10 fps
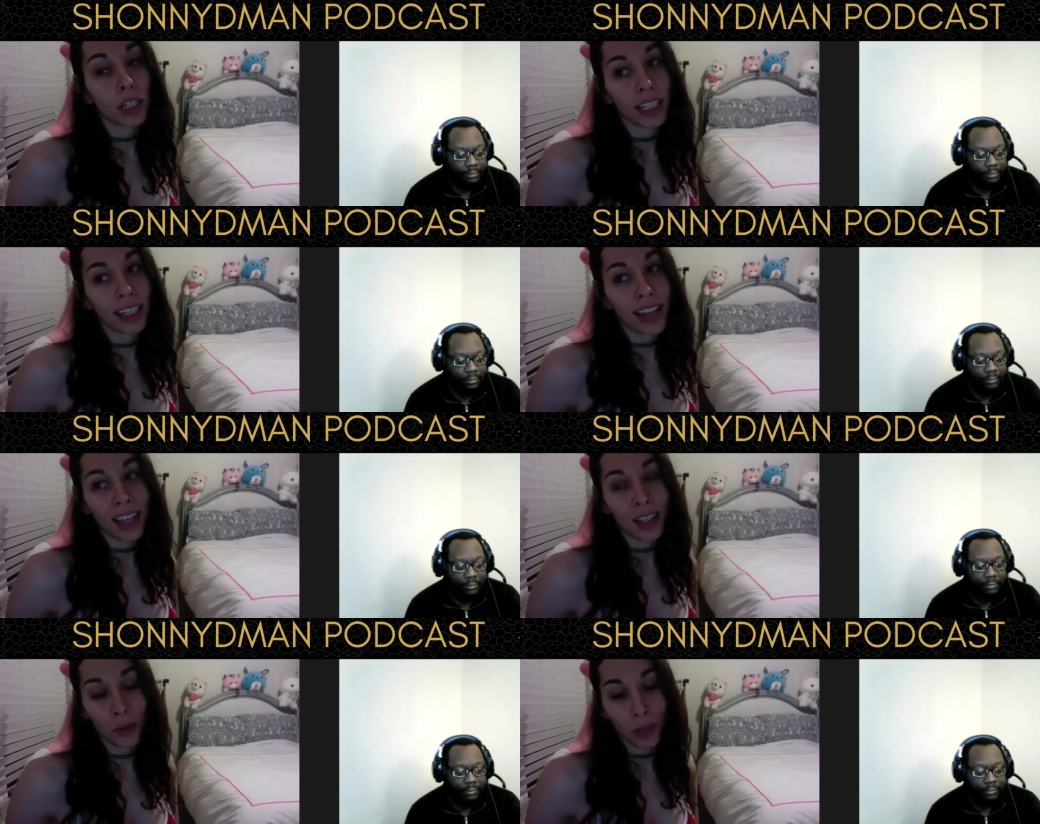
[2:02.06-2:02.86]
Speaker 1: really
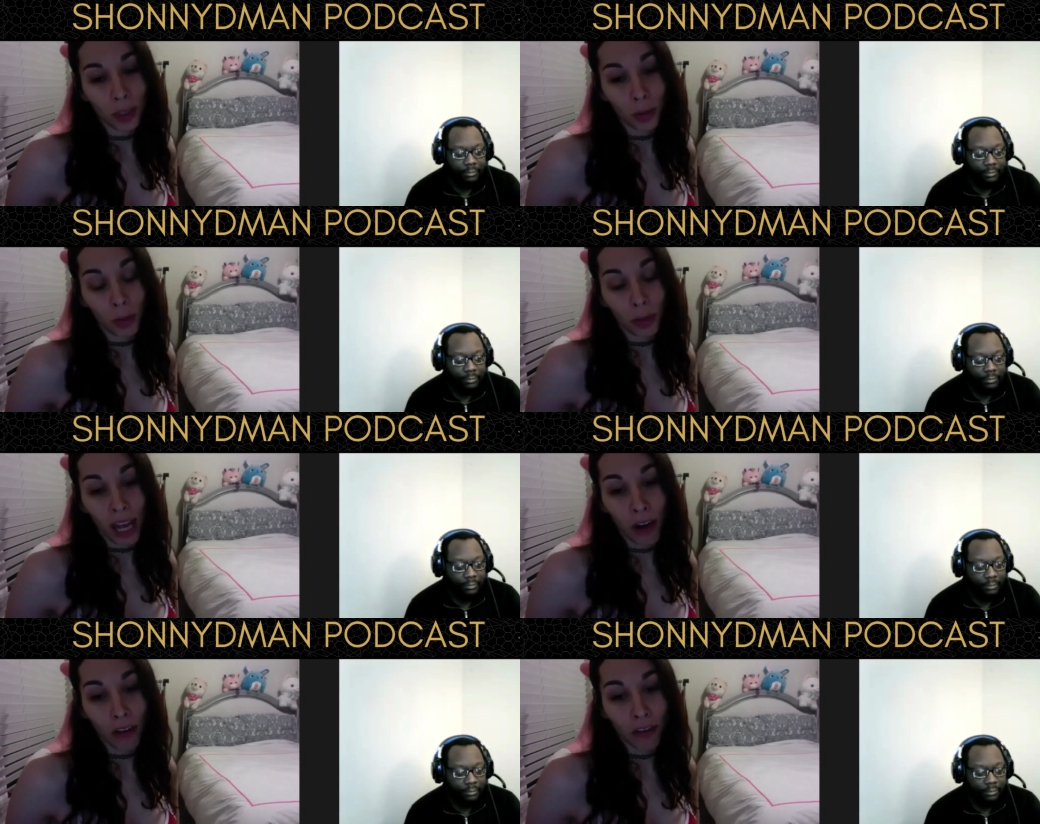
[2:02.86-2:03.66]
nice Wonder
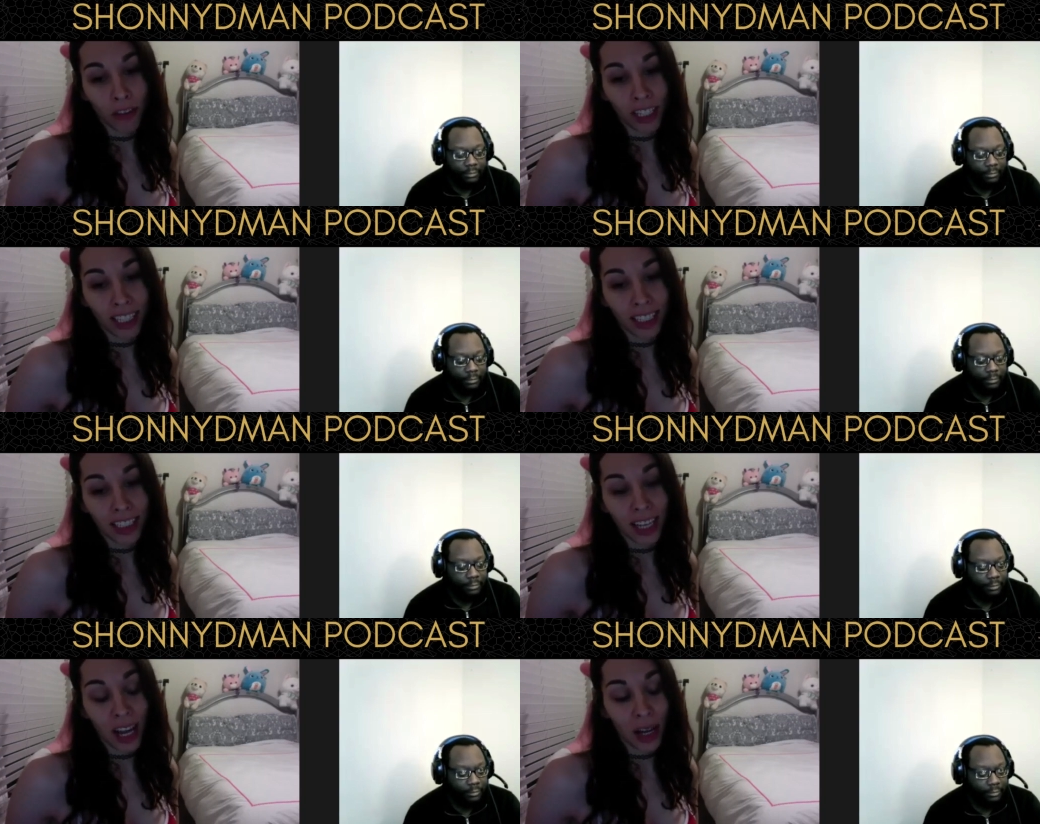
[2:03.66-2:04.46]
Woman
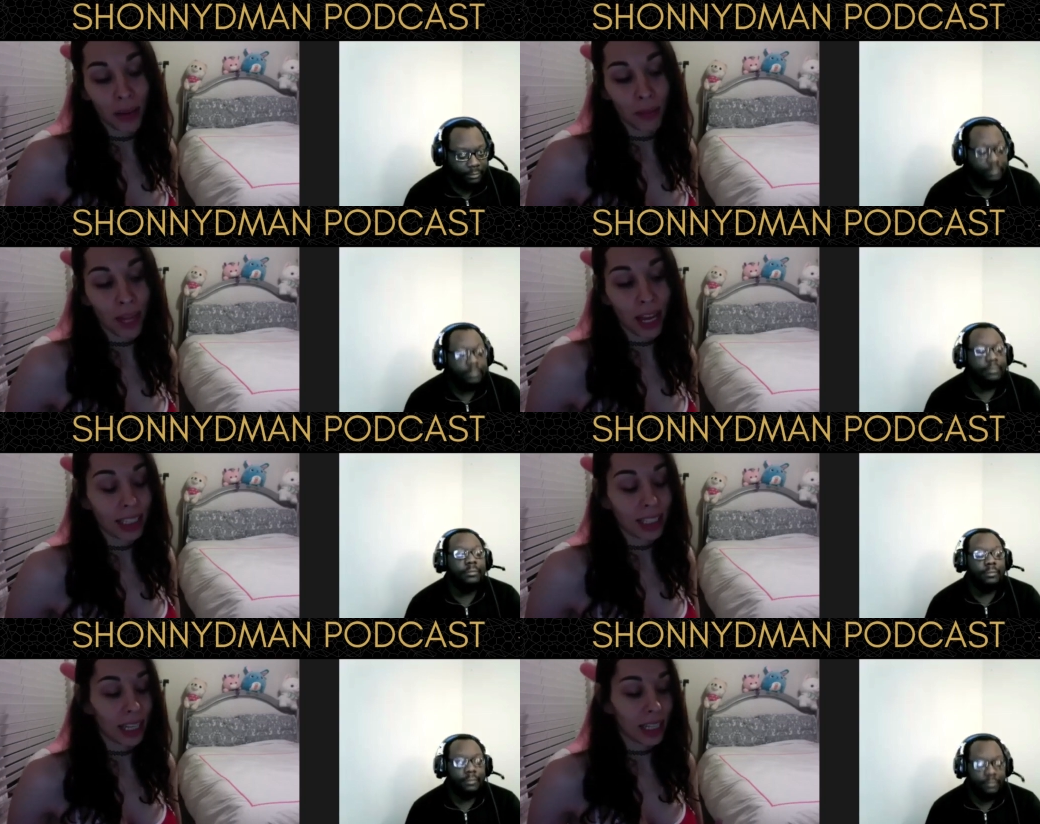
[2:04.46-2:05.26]
outfit um,
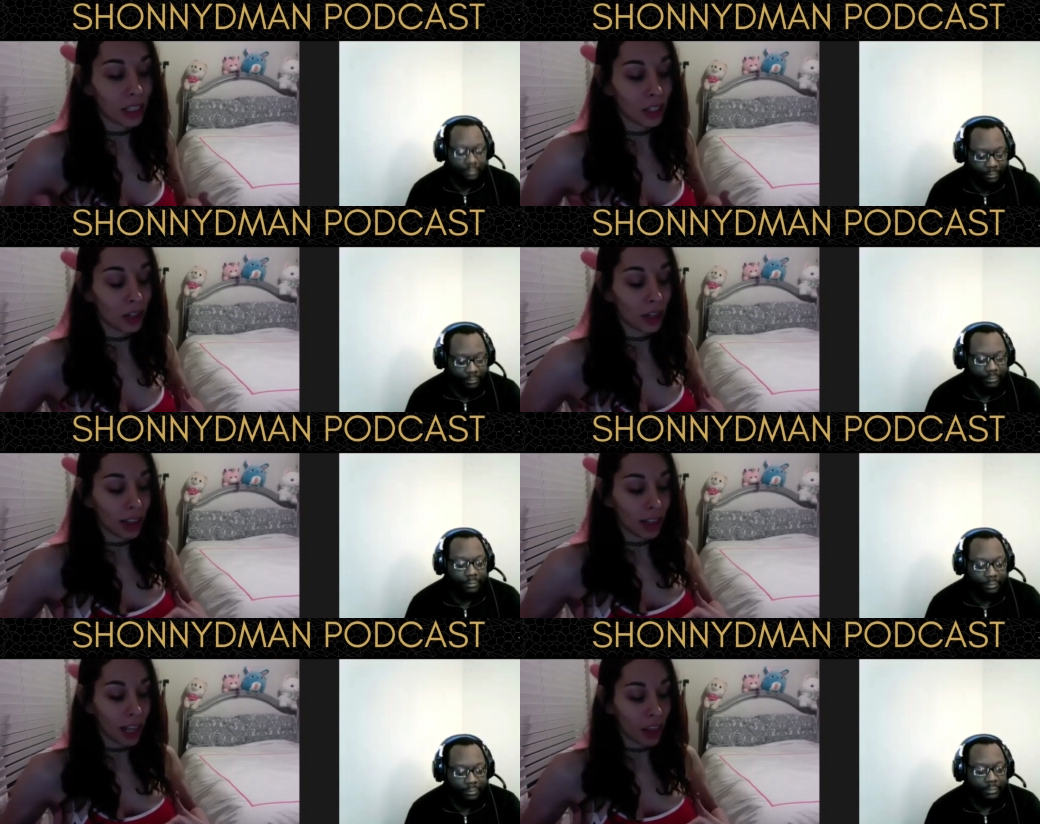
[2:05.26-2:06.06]
that's like, you know,
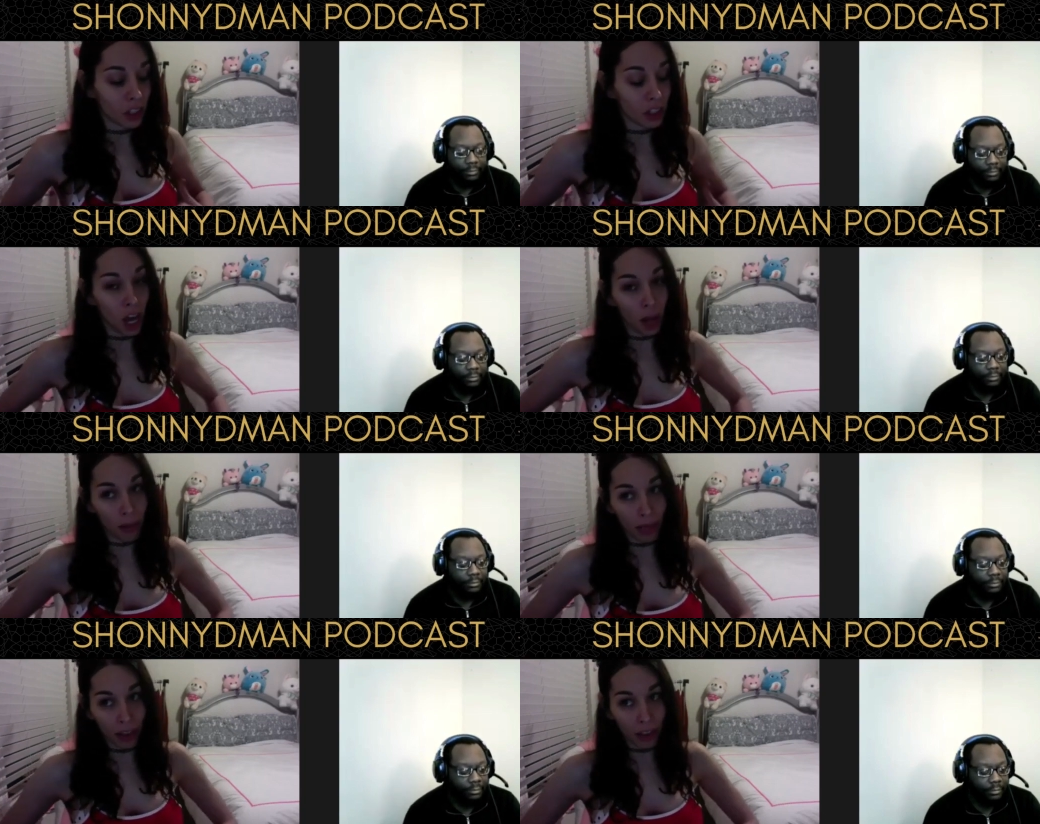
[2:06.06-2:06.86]
like the leather
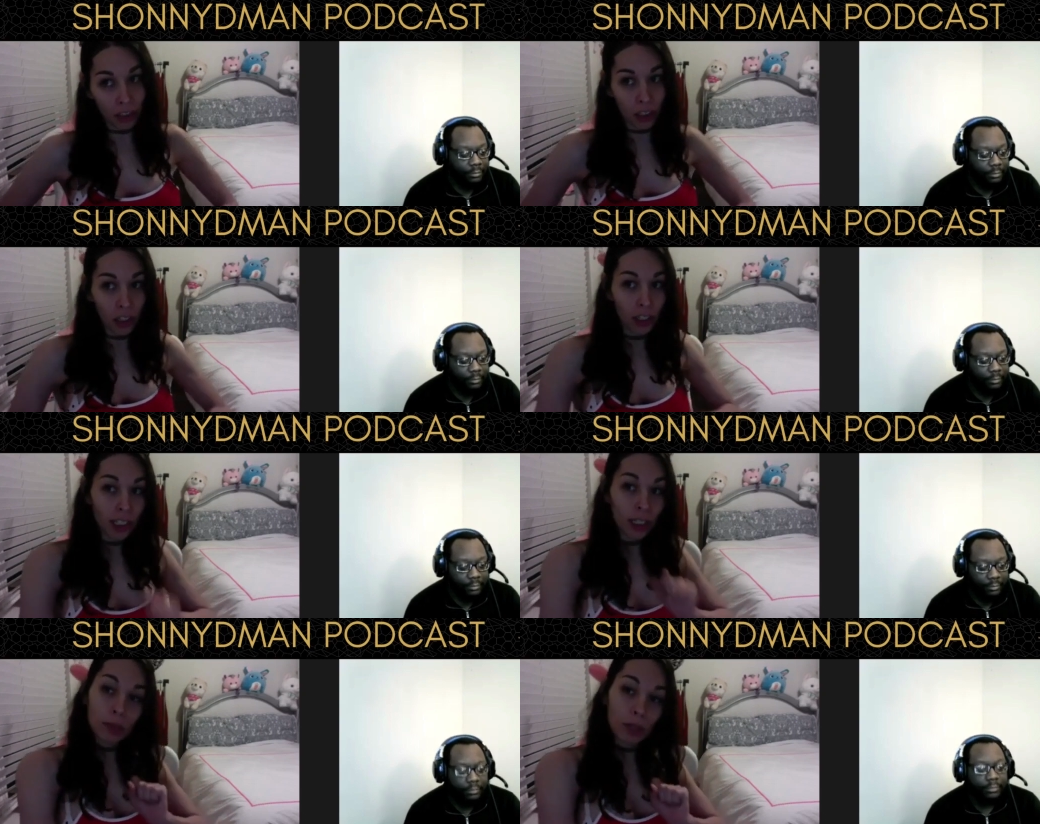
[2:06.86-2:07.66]
top, leather
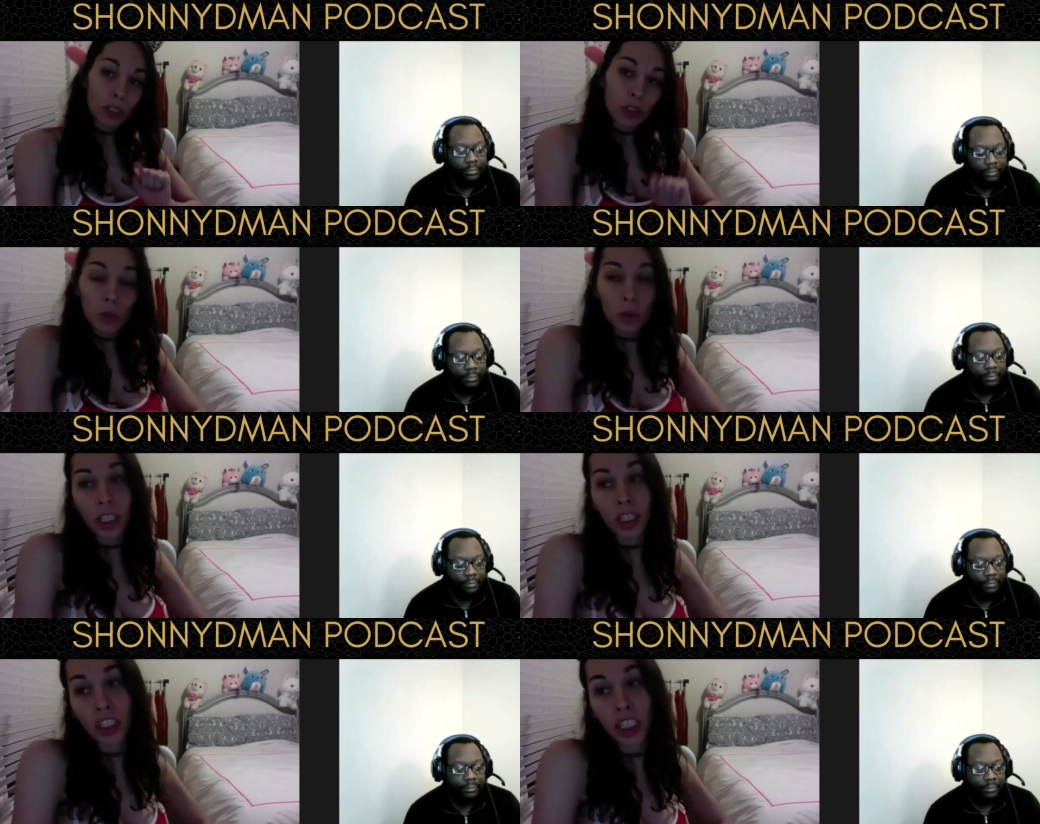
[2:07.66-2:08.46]
skirt. It comes with the
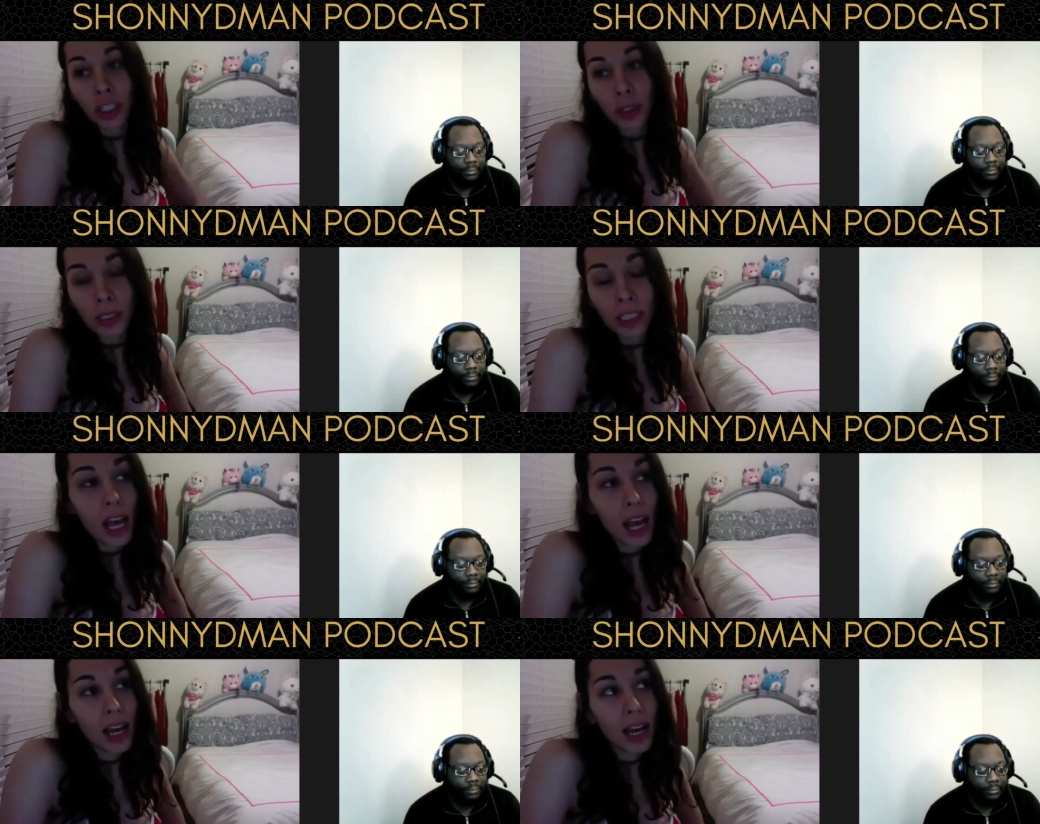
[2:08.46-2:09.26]
sword, the shield,
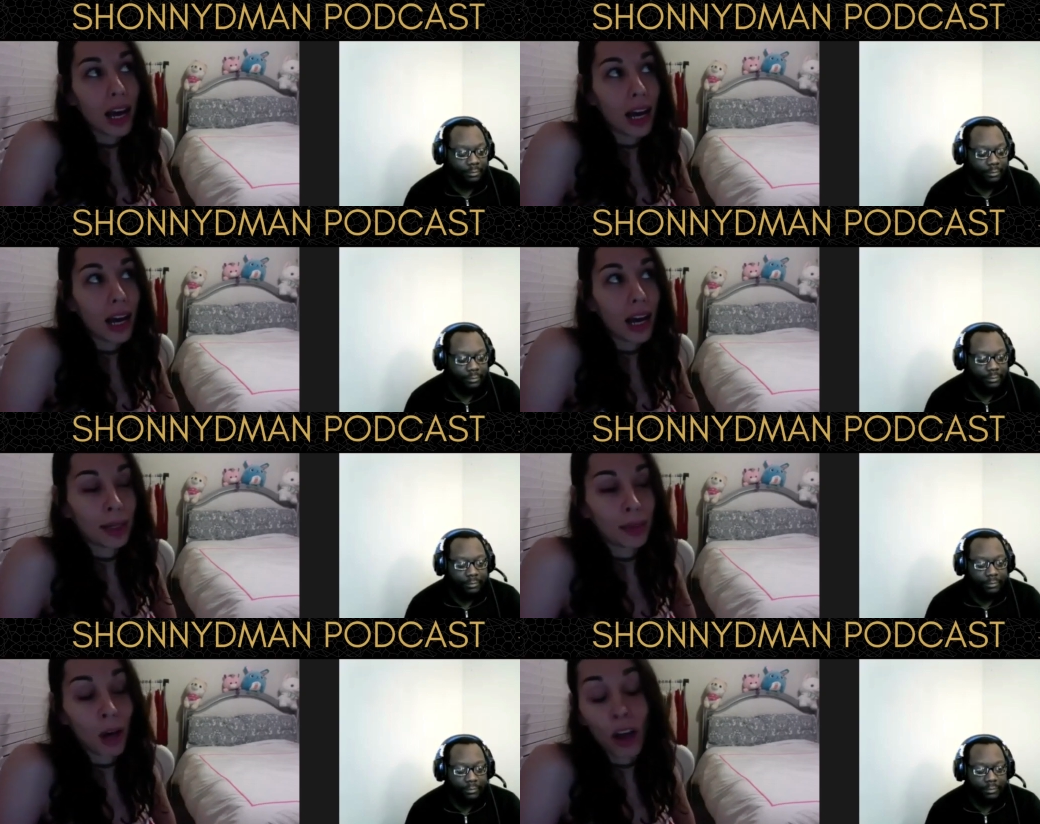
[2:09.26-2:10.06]

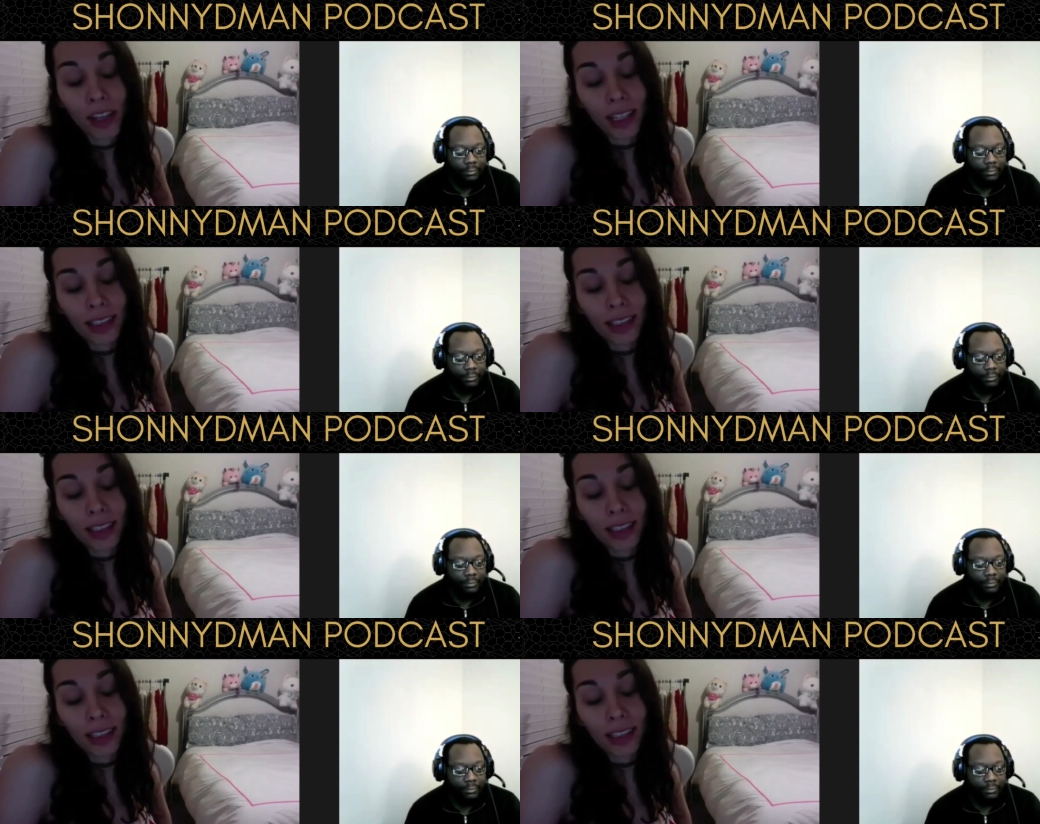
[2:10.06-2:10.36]
Um, all the